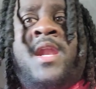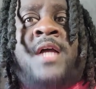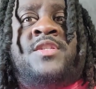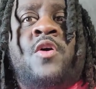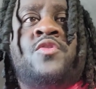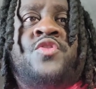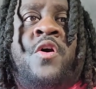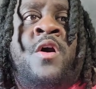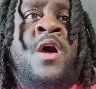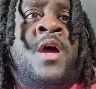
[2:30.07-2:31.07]
I told y'all,
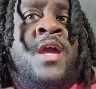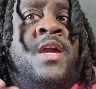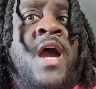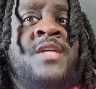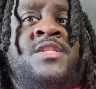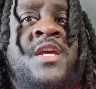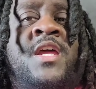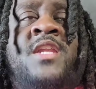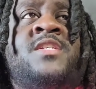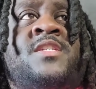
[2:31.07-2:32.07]
he got shit
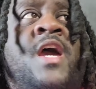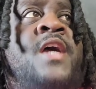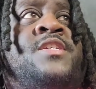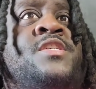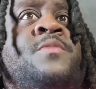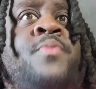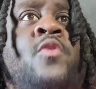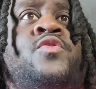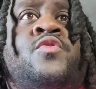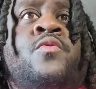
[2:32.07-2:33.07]
in the stash he's
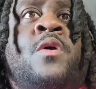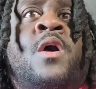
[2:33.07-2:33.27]
supposed to.